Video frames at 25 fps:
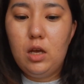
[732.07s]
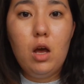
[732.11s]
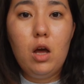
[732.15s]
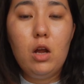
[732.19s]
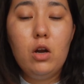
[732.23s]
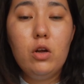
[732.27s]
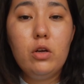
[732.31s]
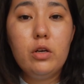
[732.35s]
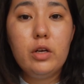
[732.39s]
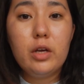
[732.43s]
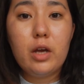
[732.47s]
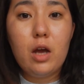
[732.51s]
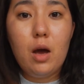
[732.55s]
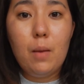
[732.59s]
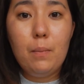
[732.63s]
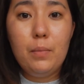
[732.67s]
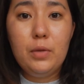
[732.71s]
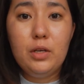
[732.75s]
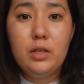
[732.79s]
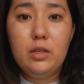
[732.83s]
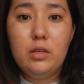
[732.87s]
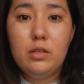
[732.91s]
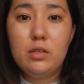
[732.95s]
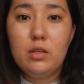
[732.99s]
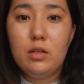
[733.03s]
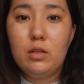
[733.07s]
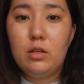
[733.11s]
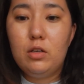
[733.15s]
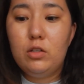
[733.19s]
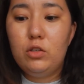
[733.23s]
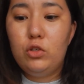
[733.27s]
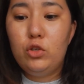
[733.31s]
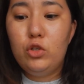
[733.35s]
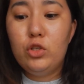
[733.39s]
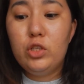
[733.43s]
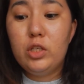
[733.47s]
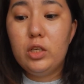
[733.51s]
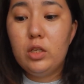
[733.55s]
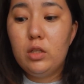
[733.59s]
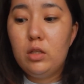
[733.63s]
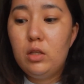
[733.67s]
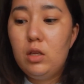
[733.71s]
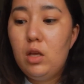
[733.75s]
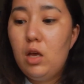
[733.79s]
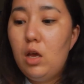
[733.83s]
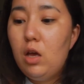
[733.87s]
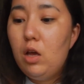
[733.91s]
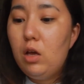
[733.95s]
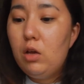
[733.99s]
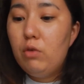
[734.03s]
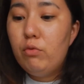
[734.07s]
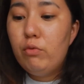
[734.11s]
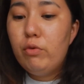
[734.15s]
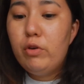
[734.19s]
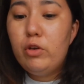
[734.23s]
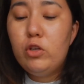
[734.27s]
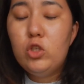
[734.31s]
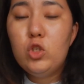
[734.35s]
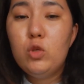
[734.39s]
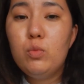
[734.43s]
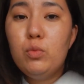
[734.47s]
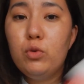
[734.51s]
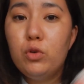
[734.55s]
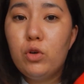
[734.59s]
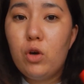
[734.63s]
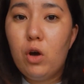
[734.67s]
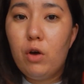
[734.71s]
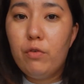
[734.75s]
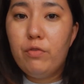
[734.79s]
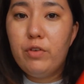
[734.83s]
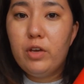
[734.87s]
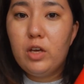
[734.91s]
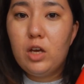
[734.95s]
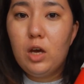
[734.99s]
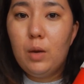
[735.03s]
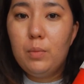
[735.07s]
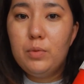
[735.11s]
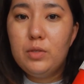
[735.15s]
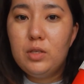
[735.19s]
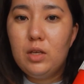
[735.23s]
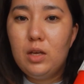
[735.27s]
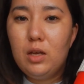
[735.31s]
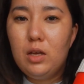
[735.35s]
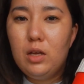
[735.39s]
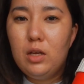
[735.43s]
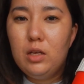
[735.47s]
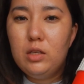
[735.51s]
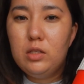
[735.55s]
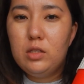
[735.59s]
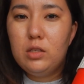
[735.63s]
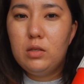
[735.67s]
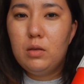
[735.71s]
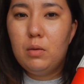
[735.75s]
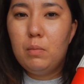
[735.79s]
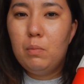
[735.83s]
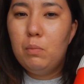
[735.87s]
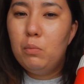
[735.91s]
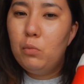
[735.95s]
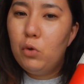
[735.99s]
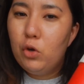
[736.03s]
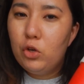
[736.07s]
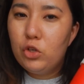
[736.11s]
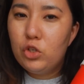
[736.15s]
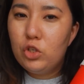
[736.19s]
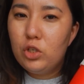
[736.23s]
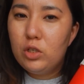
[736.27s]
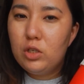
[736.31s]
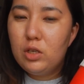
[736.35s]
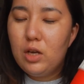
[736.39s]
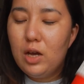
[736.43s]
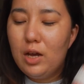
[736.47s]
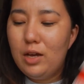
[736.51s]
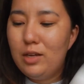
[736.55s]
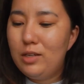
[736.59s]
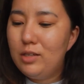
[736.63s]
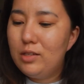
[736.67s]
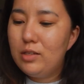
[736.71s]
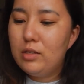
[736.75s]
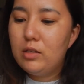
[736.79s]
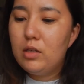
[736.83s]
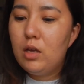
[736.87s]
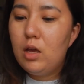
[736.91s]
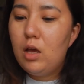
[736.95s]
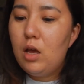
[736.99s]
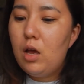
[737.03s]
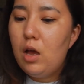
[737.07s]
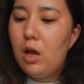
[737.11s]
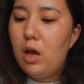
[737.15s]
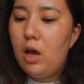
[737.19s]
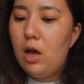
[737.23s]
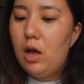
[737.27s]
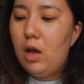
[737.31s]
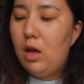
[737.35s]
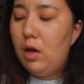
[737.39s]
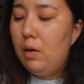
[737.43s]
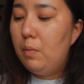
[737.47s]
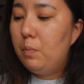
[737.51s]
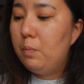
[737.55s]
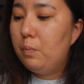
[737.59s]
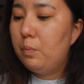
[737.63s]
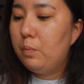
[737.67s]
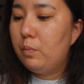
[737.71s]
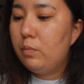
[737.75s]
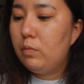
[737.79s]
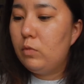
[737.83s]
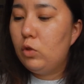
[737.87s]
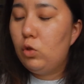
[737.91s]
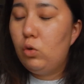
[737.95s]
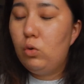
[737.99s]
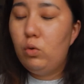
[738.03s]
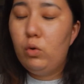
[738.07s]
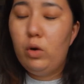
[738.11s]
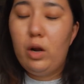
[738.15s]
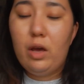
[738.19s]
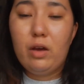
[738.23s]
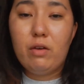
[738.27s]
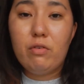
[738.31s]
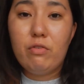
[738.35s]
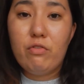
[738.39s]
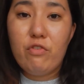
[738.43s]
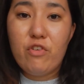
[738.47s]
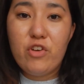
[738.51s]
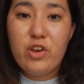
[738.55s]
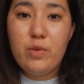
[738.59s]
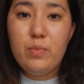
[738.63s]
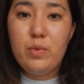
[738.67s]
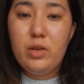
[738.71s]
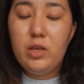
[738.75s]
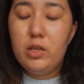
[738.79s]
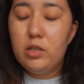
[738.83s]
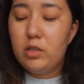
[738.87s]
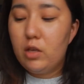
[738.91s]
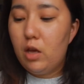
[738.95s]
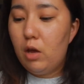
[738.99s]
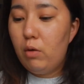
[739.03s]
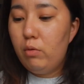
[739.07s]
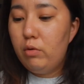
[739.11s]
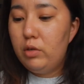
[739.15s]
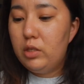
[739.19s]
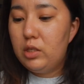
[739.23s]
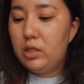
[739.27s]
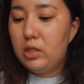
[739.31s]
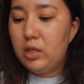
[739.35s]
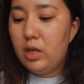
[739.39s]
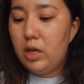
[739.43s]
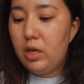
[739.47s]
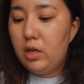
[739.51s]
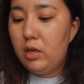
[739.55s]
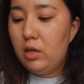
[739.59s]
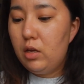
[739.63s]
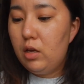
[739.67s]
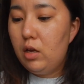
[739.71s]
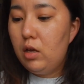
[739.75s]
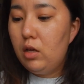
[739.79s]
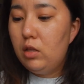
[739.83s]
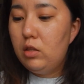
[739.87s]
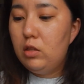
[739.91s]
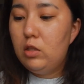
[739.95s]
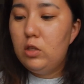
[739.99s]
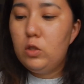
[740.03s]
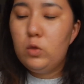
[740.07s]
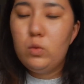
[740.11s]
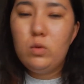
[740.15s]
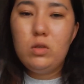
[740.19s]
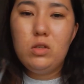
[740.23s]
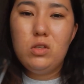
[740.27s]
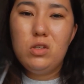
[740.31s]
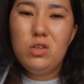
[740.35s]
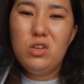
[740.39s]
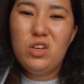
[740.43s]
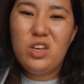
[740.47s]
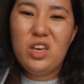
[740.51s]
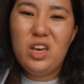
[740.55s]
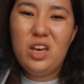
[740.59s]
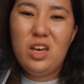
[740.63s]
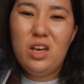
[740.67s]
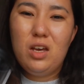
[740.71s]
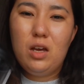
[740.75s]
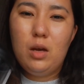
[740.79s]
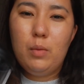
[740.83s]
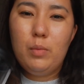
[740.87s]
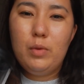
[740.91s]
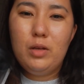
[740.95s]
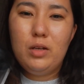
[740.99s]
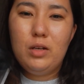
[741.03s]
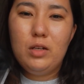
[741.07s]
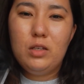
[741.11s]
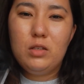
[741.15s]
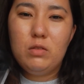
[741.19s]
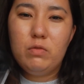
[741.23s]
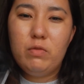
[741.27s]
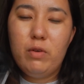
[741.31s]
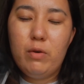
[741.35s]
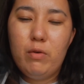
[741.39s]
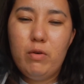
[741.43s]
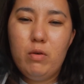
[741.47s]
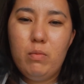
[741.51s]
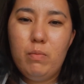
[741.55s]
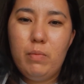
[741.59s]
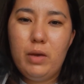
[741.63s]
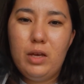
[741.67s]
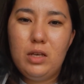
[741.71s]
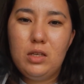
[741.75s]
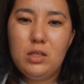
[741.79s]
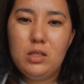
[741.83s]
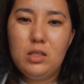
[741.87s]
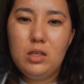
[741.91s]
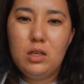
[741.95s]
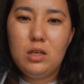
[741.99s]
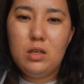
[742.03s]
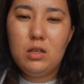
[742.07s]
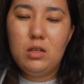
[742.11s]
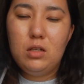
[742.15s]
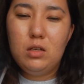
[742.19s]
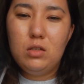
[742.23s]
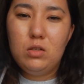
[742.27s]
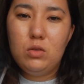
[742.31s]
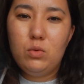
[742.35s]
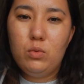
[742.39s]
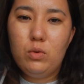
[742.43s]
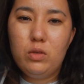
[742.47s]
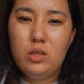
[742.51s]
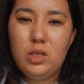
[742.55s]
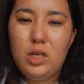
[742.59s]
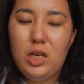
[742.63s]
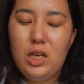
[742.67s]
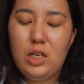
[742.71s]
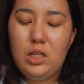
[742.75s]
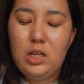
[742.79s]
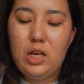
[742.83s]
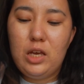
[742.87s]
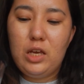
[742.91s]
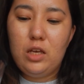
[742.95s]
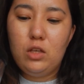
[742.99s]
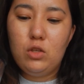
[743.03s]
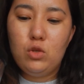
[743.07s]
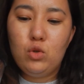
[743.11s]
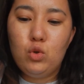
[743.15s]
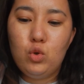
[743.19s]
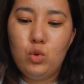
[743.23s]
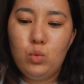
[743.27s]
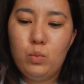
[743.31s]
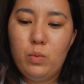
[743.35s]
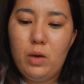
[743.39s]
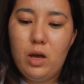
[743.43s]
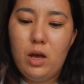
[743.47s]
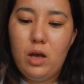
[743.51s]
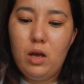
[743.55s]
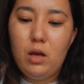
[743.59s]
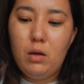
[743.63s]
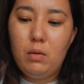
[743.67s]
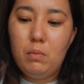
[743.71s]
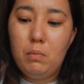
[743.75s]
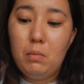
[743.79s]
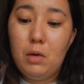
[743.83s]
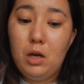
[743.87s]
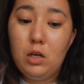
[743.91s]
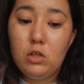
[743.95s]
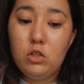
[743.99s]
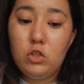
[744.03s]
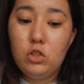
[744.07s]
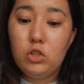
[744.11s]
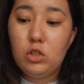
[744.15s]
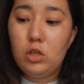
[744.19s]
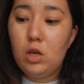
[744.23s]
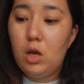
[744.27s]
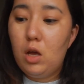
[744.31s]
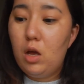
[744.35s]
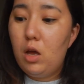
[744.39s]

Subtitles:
A lot of companies are using reusable coffee cups as merchandise, or like freebies, I would say. This one's okay. I mean, it's very basic. It doesn't retain heat too much.